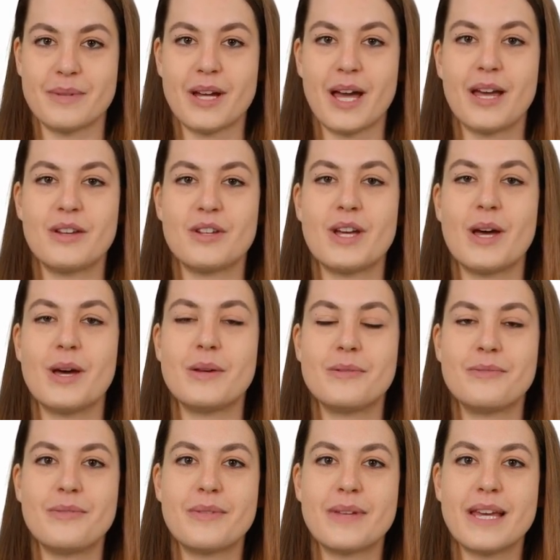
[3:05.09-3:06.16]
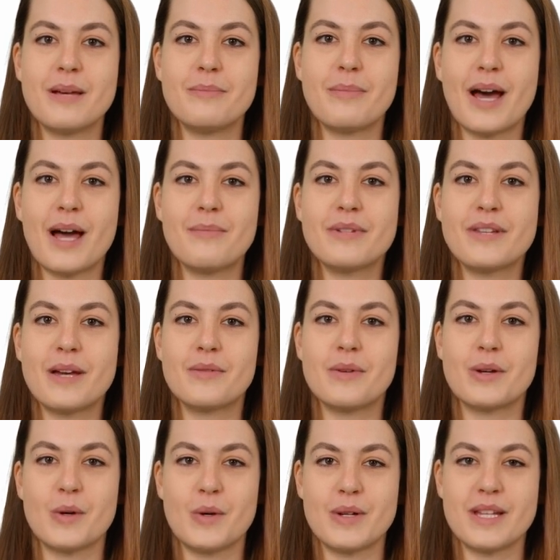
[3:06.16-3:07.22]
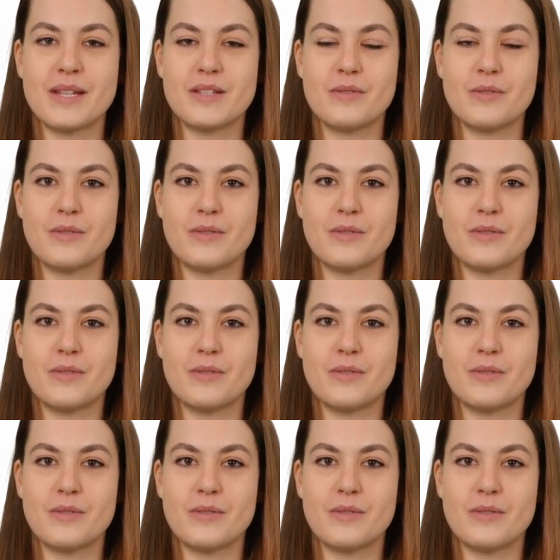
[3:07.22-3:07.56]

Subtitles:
Hotjar, heat maps and recordings